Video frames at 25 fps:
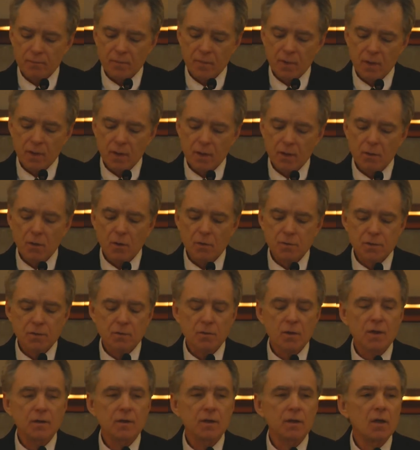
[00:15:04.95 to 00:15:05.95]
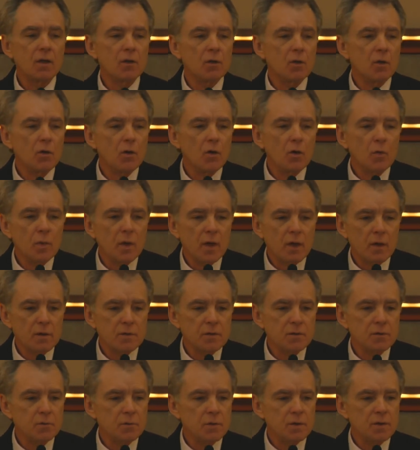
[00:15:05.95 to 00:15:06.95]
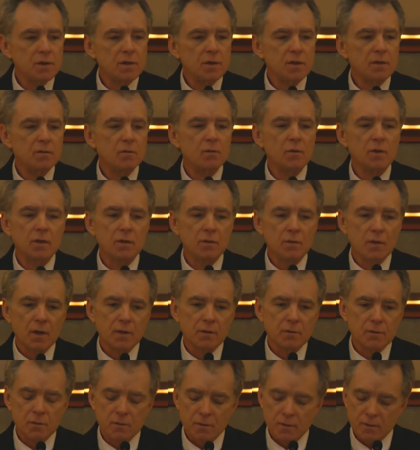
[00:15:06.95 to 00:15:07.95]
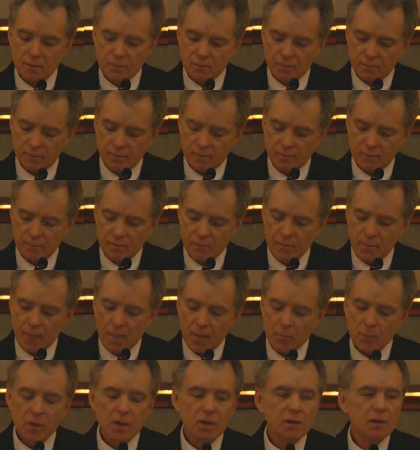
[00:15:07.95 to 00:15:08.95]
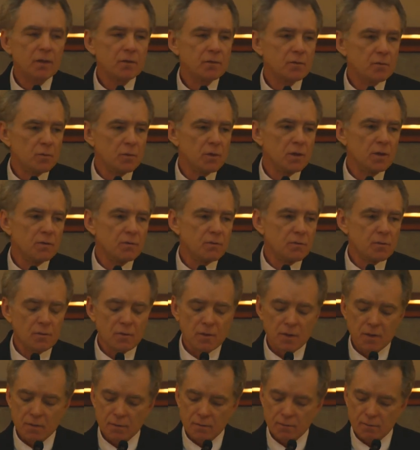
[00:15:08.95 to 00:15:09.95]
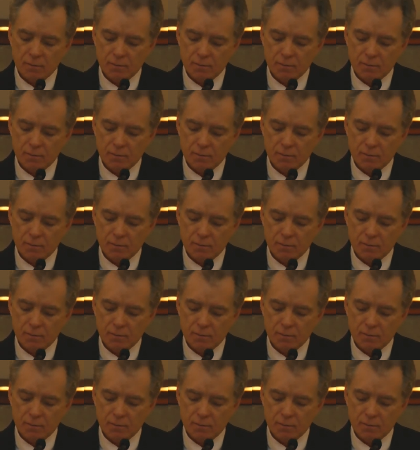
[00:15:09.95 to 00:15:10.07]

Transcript: and also on the yellow hope cards you received when you entered. But I'd like to read it for you.